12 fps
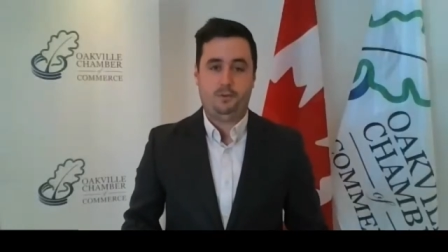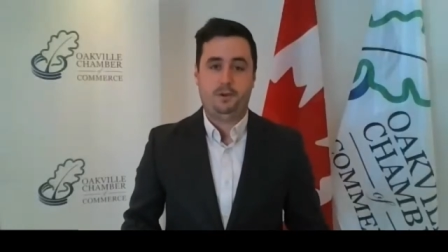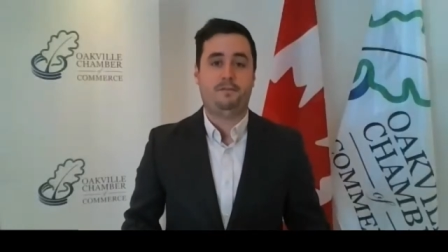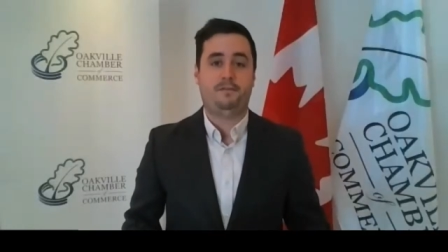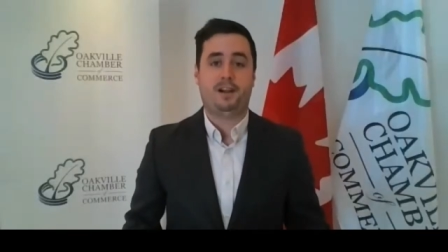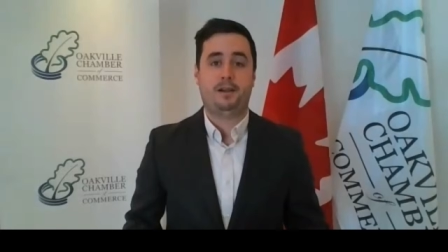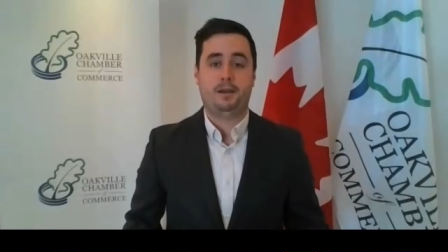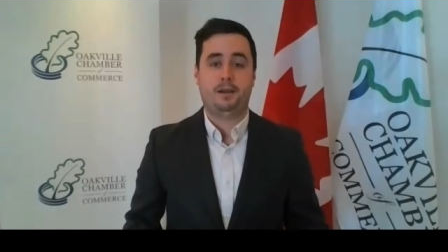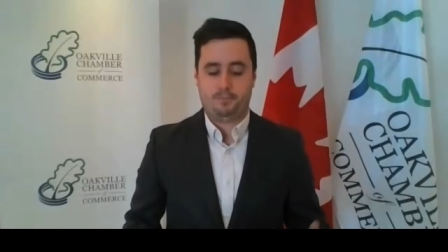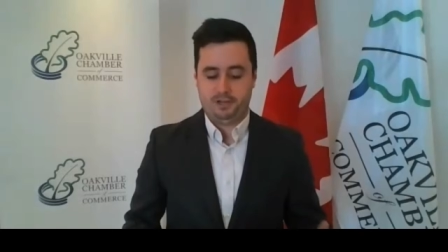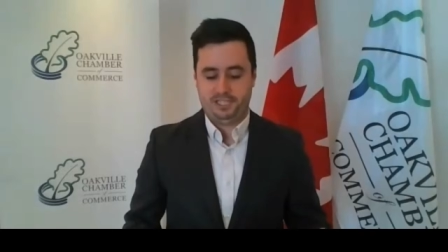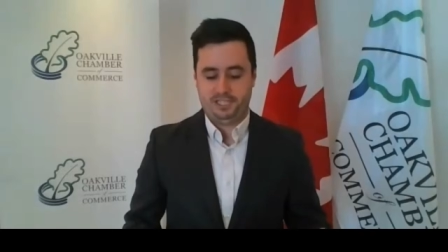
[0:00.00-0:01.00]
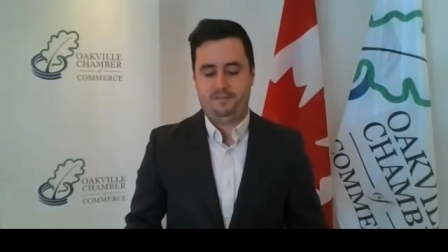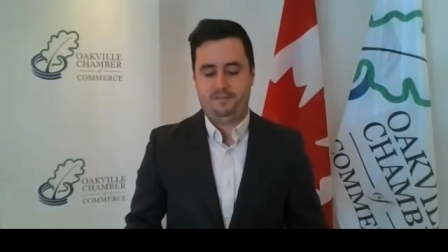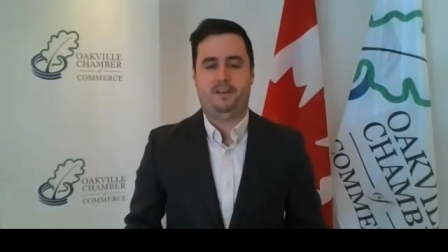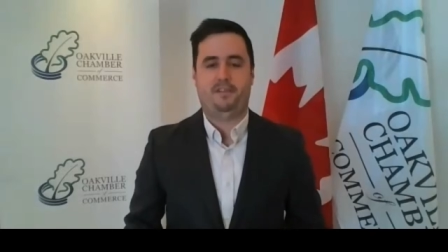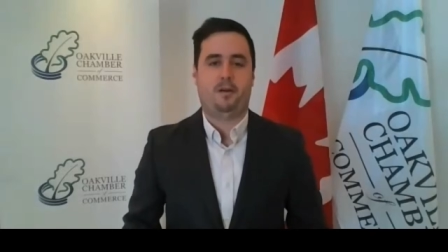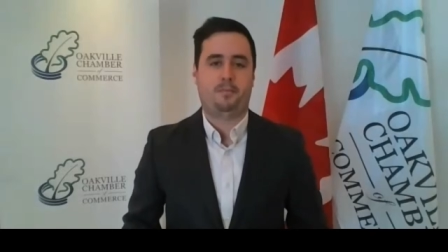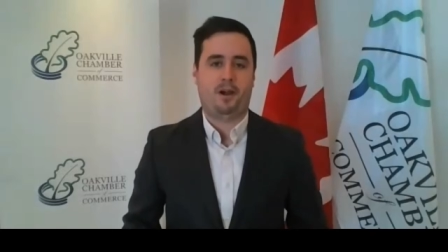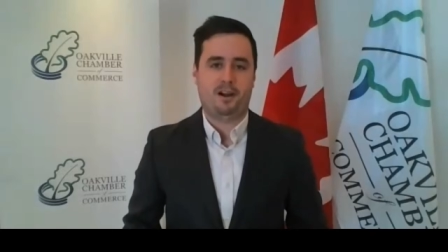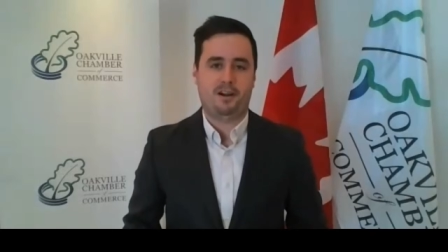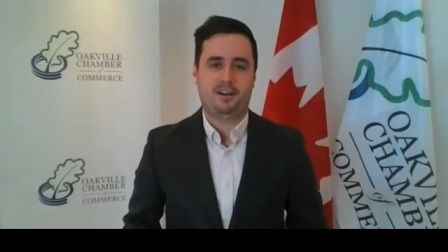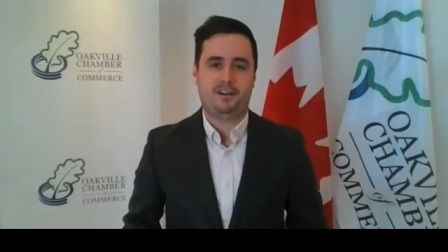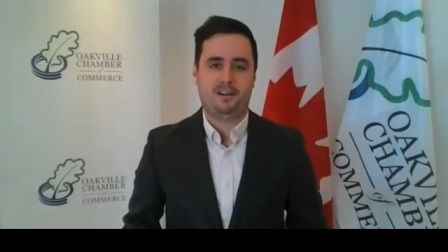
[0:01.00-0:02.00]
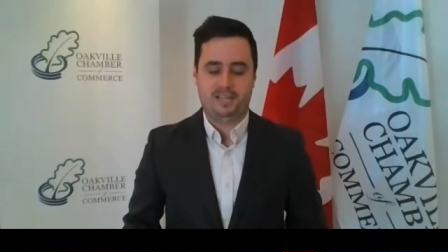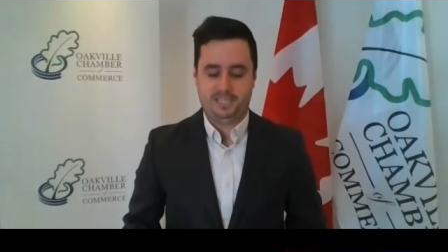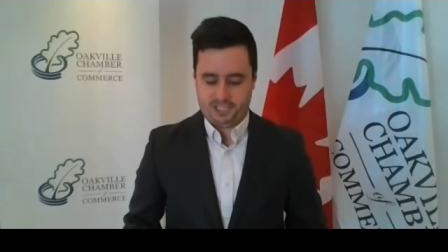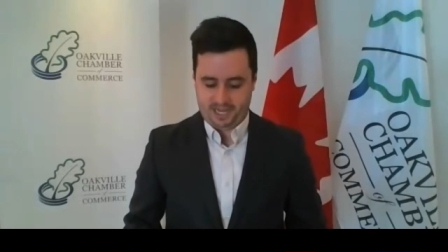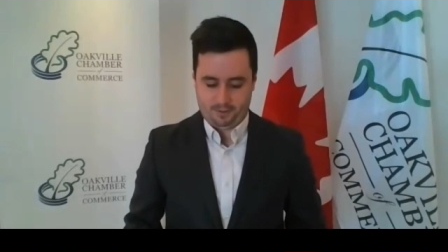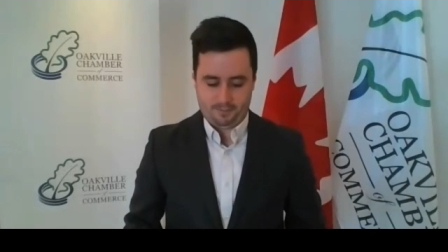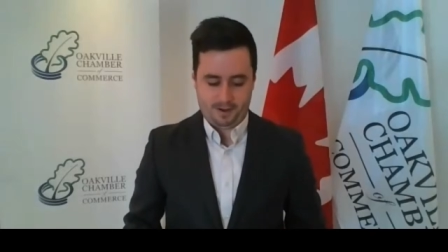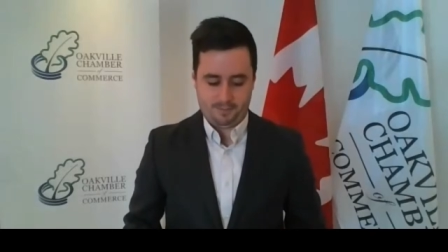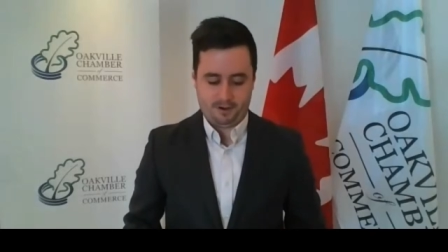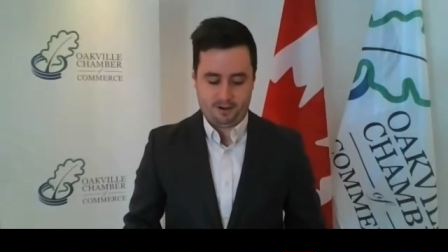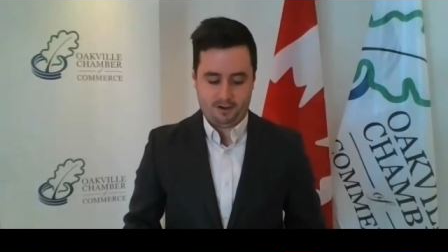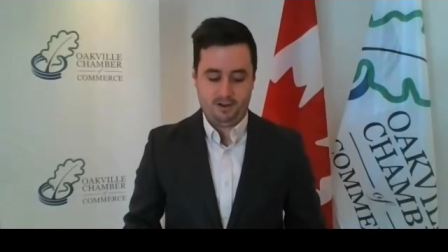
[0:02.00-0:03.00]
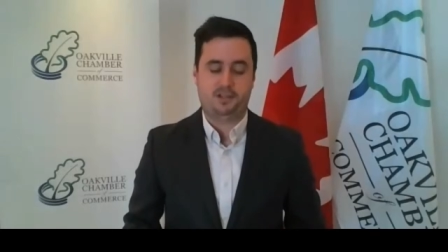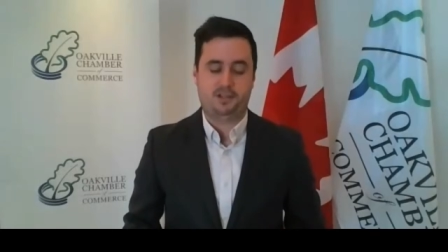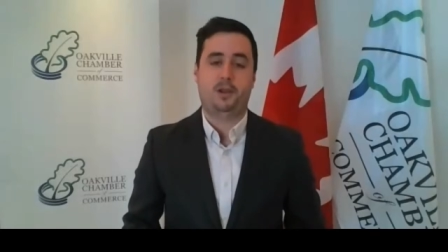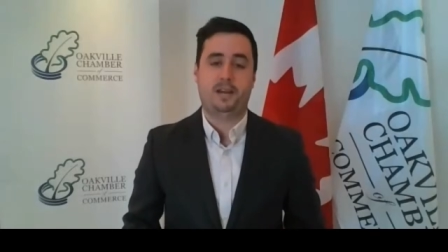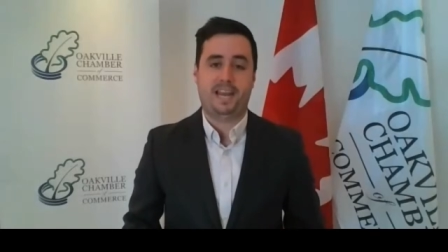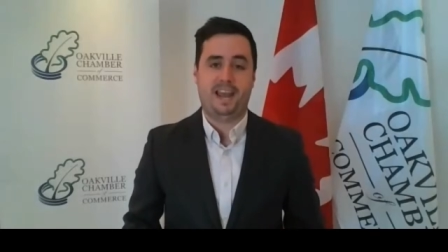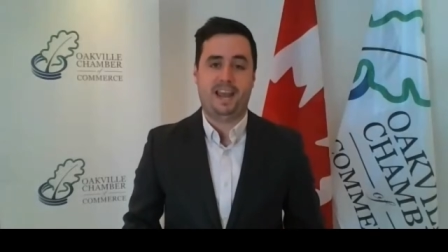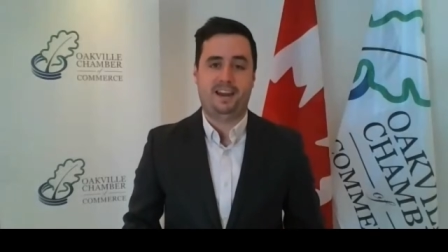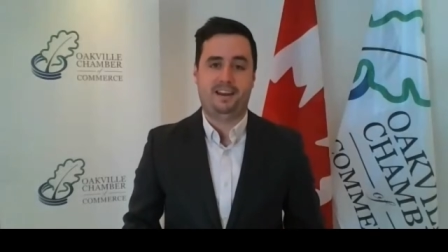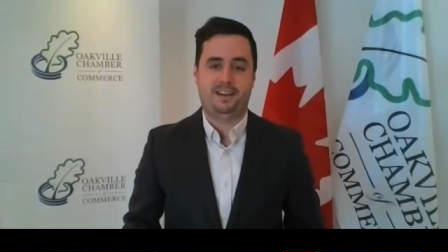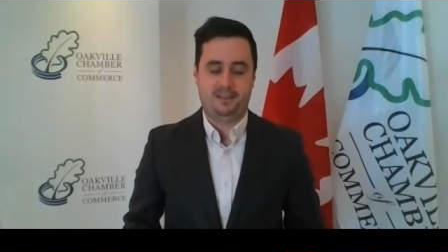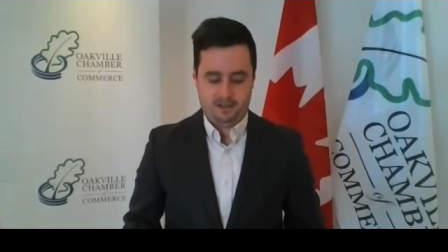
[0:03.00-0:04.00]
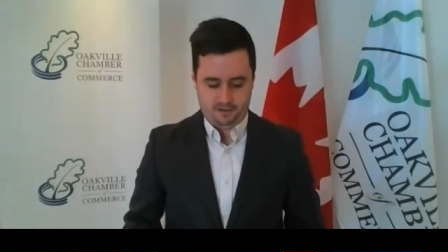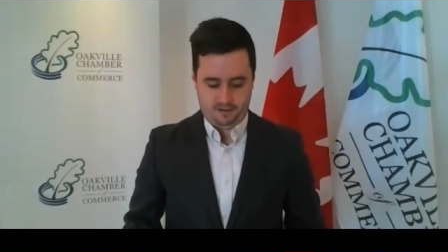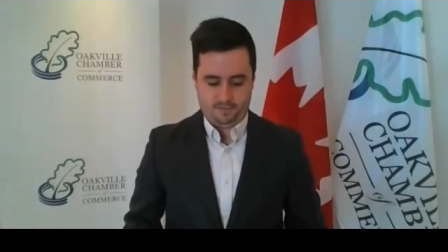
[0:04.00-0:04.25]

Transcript: We are very appreciative of our partner and chamber member, Deloitte Canada,